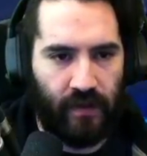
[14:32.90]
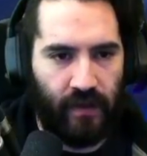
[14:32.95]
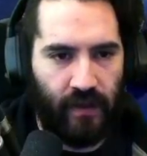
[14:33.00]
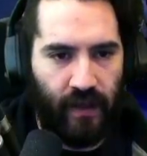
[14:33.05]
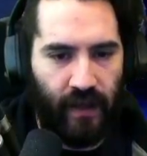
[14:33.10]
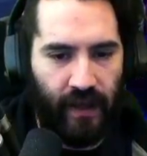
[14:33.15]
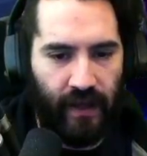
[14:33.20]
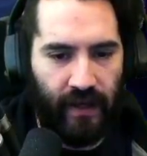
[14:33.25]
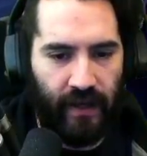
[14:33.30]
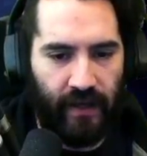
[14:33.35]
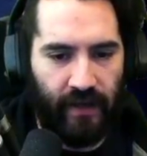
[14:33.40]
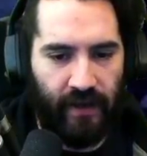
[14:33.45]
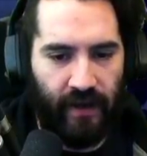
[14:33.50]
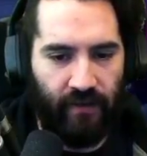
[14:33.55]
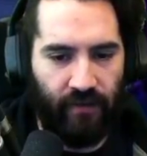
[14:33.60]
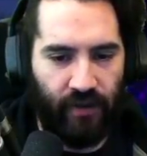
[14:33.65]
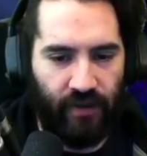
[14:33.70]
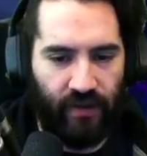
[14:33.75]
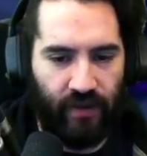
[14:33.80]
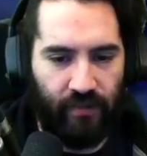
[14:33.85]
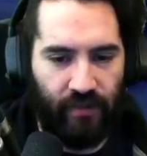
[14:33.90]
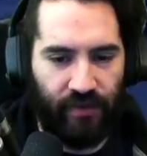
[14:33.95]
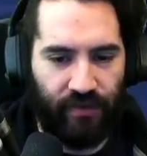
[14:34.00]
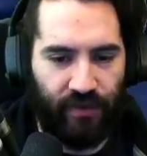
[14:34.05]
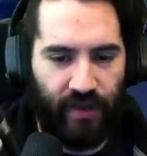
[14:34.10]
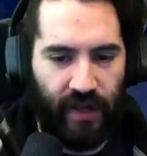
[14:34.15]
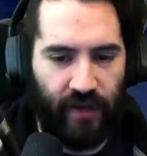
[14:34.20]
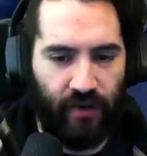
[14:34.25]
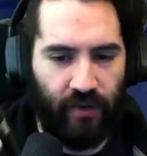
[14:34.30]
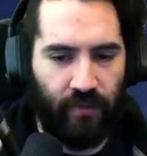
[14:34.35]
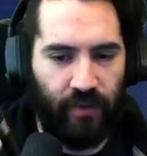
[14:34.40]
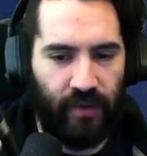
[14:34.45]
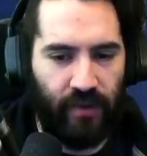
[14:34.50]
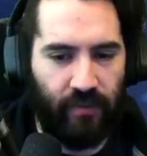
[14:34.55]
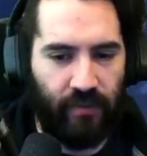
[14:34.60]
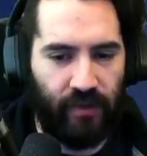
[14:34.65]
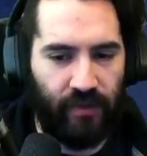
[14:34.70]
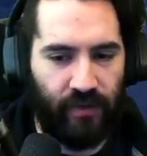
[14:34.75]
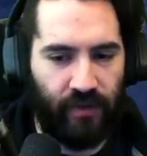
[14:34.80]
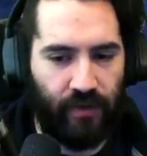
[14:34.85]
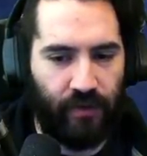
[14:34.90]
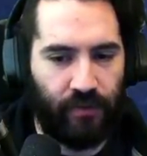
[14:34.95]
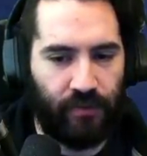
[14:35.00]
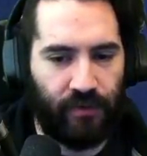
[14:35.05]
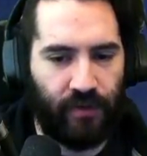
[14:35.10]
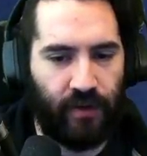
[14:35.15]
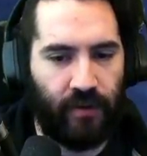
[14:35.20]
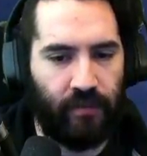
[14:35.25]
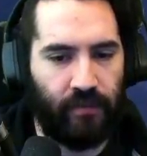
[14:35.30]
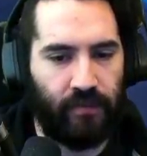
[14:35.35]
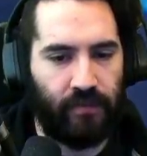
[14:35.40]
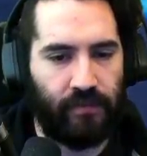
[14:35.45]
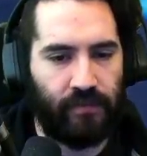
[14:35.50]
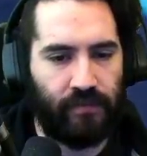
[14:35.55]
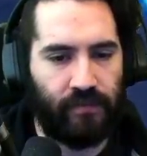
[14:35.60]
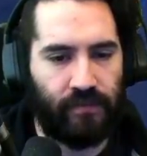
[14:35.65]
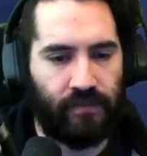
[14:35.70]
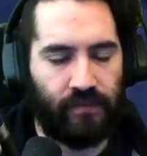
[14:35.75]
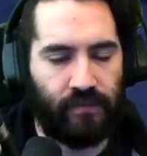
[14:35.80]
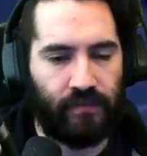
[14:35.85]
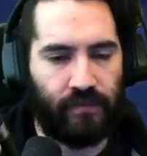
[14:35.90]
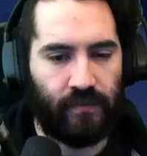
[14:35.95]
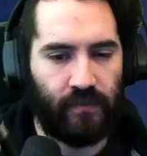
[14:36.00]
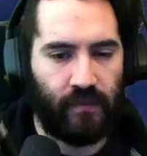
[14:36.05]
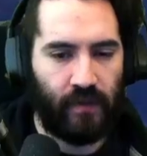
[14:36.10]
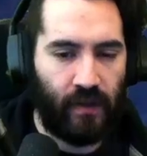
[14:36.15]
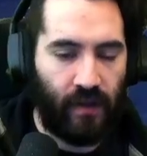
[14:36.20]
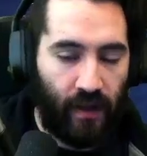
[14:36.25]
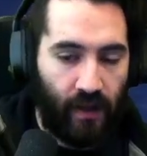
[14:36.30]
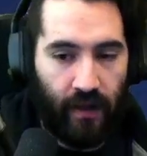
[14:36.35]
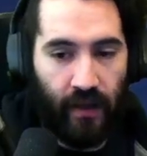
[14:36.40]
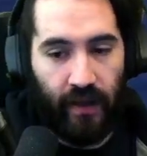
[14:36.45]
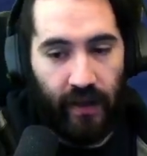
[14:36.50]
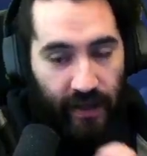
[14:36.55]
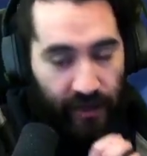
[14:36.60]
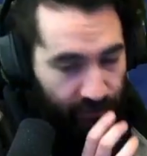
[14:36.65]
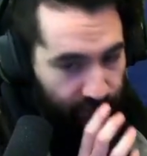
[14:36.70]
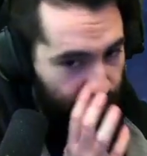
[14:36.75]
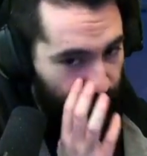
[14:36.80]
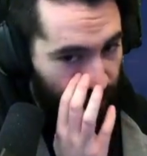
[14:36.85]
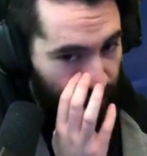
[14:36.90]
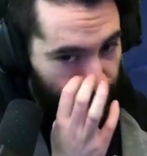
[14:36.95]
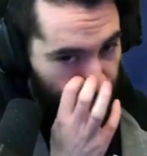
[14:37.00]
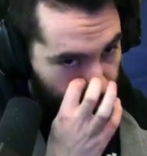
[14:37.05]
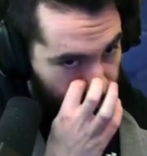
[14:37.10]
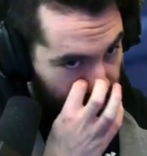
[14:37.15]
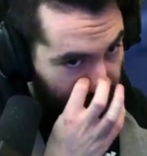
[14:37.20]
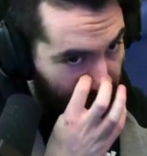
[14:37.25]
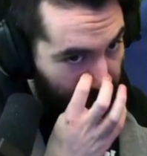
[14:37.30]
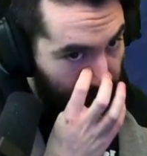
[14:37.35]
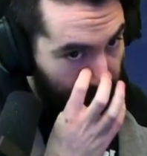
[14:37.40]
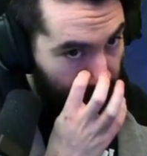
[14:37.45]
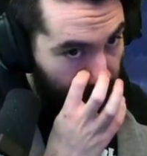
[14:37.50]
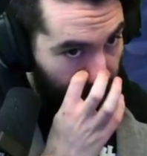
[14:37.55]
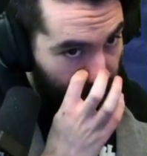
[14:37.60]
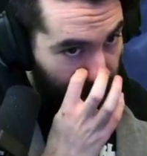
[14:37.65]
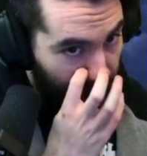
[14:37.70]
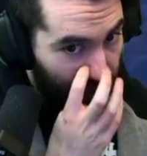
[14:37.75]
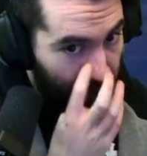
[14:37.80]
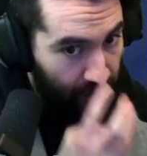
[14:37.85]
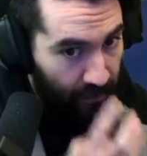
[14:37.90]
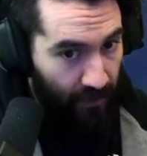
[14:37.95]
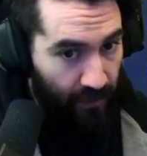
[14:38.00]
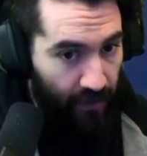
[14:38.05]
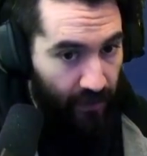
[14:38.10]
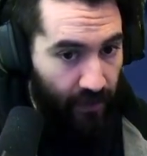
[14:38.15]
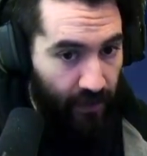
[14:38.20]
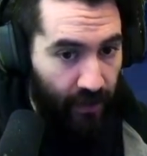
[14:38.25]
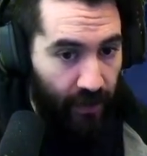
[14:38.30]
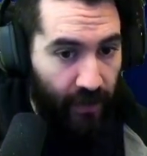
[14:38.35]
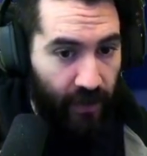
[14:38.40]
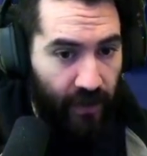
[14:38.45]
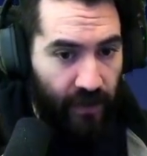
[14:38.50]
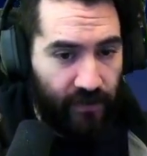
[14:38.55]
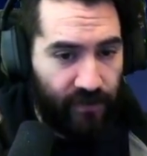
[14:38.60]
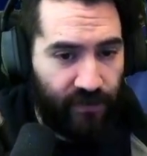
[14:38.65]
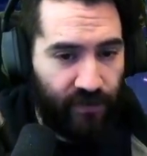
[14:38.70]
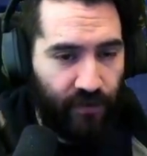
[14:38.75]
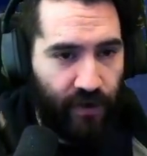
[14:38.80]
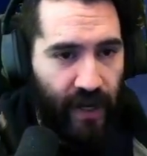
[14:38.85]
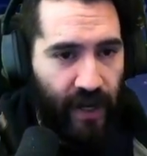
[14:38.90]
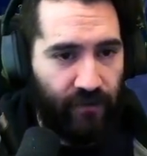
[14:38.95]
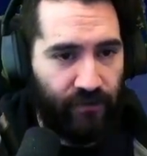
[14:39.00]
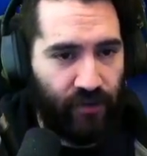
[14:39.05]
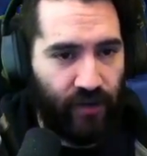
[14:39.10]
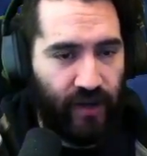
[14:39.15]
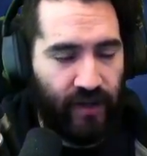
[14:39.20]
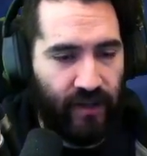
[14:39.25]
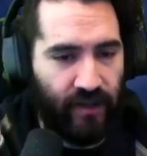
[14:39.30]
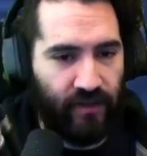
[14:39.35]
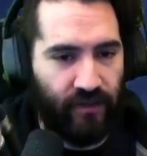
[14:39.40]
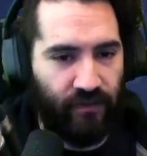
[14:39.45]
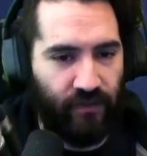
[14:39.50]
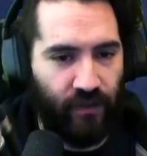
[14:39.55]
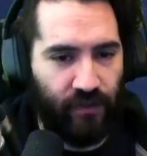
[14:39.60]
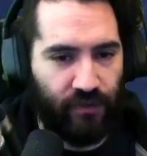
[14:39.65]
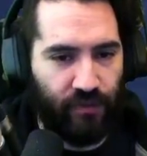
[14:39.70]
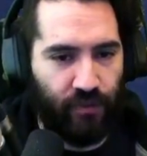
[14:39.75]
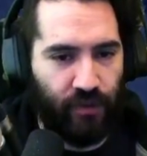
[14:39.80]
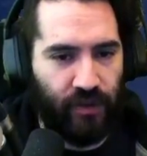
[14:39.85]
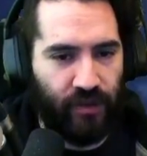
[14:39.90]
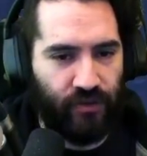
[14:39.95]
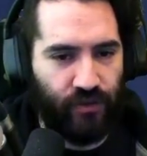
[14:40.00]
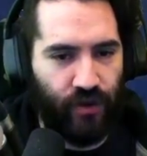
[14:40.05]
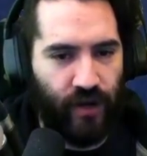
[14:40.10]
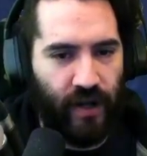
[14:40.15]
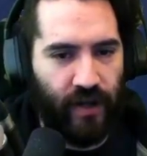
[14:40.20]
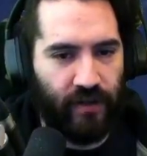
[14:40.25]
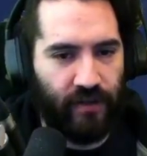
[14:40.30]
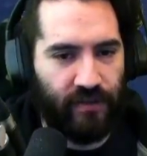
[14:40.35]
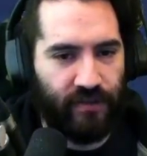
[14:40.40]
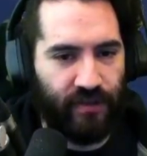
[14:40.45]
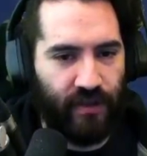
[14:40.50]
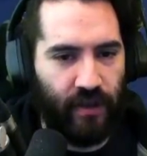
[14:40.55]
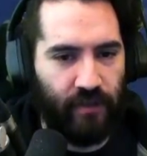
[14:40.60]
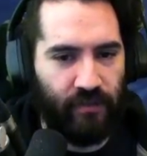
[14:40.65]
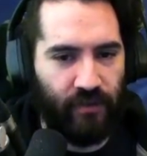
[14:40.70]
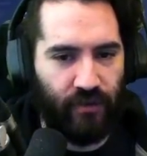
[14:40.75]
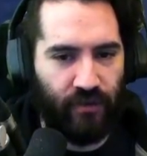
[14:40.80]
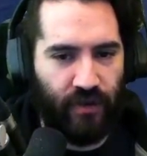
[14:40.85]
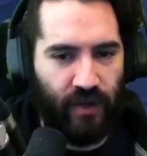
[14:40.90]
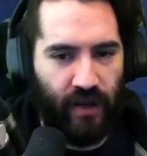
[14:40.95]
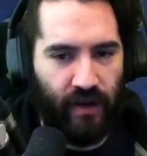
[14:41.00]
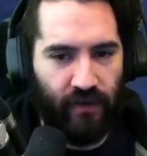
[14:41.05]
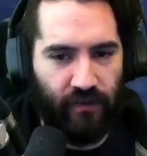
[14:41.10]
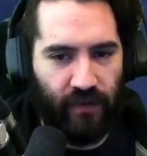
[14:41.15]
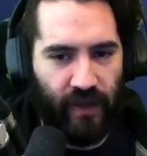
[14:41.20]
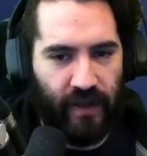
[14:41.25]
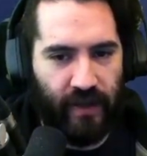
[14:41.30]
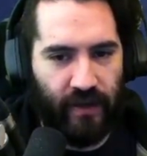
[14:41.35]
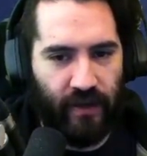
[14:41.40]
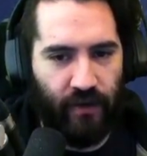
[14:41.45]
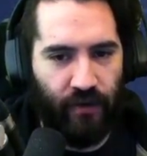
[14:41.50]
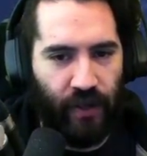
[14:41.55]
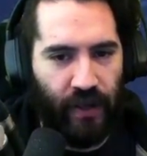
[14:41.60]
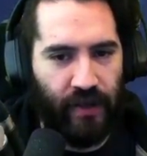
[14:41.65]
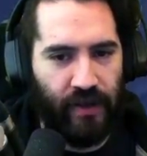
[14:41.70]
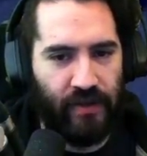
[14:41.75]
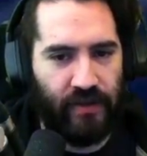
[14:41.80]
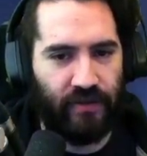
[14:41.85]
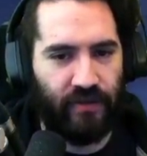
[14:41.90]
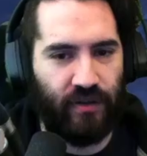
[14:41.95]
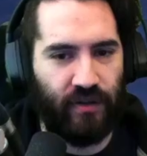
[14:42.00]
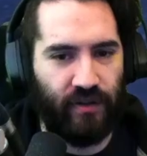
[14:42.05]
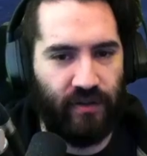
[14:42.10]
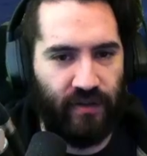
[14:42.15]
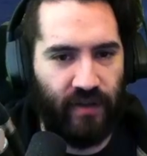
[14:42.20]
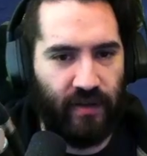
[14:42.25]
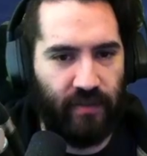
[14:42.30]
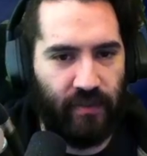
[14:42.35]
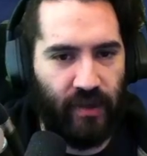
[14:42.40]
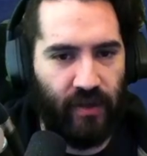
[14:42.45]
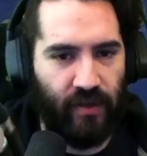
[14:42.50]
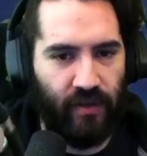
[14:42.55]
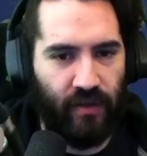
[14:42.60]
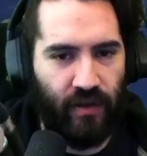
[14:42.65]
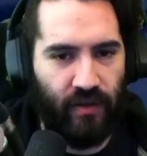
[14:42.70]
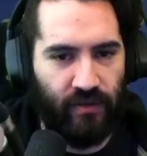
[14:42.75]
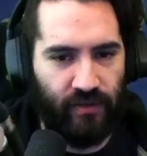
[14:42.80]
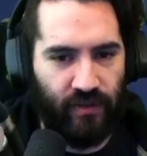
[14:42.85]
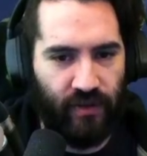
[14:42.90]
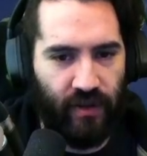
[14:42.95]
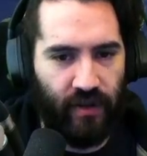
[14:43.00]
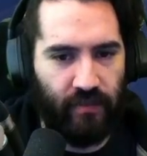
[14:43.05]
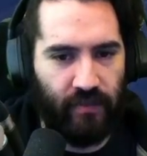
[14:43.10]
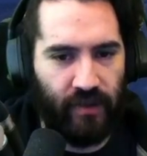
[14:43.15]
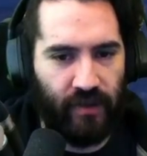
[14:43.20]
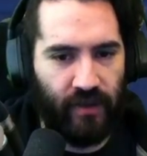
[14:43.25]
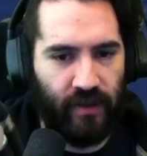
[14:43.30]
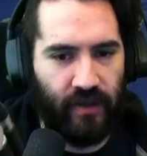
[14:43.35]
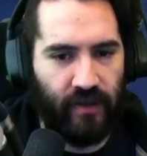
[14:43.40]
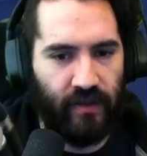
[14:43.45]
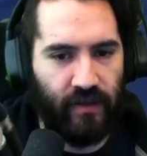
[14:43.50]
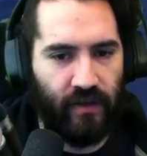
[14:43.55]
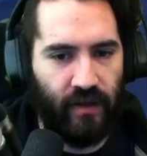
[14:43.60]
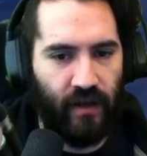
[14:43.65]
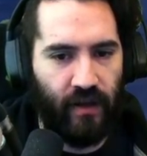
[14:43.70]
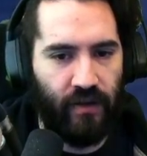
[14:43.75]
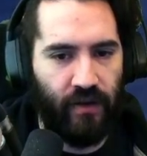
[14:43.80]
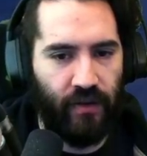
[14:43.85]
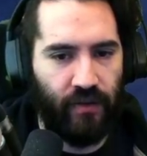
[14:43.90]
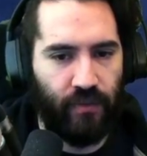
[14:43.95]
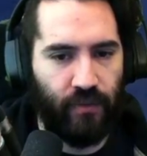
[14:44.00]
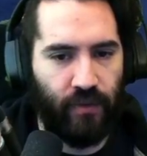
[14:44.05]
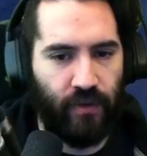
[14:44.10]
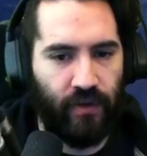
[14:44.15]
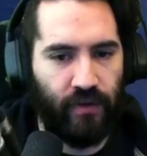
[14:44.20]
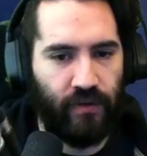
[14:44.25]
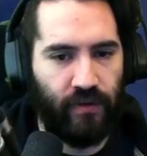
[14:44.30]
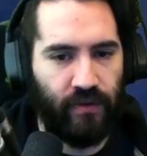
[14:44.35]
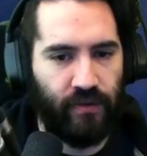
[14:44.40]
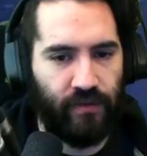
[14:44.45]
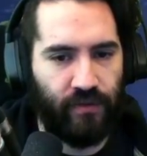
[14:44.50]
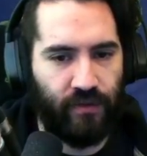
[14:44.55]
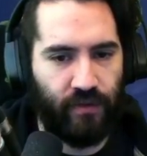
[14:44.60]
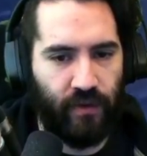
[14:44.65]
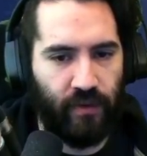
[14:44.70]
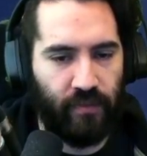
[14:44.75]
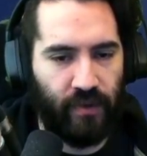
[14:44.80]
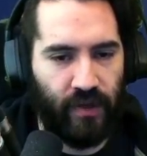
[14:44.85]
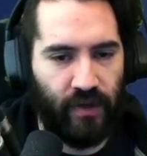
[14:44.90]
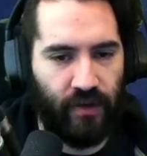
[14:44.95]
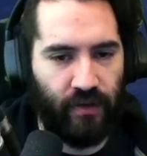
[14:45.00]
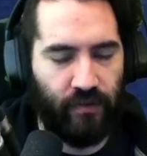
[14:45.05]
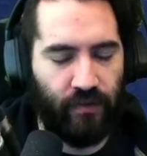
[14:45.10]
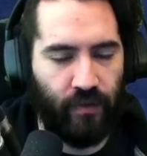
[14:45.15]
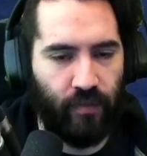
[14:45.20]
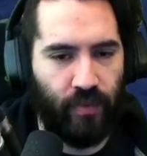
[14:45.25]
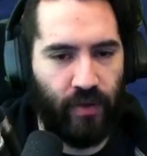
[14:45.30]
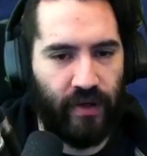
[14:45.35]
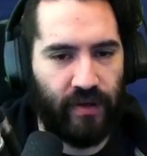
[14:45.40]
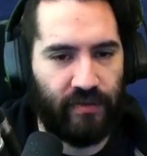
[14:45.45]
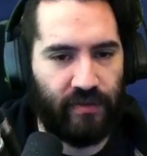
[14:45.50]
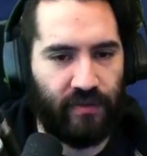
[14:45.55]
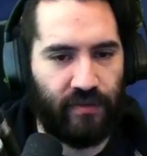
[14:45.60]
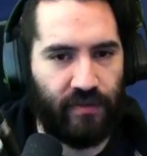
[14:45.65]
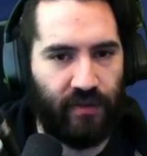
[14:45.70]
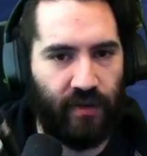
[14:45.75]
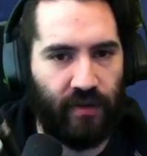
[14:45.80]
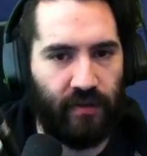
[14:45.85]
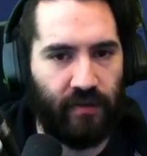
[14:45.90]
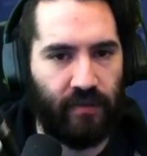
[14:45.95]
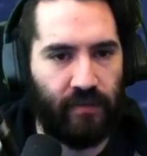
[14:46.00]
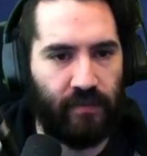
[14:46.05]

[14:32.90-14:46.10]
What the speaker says: and every time you stagger a behemoth, it goes up exponentially. And so after I get the first one in trials, I'm just kind of like, okay, it's gonna take me a long time to get another one, so I'm gonna go for breaks instead.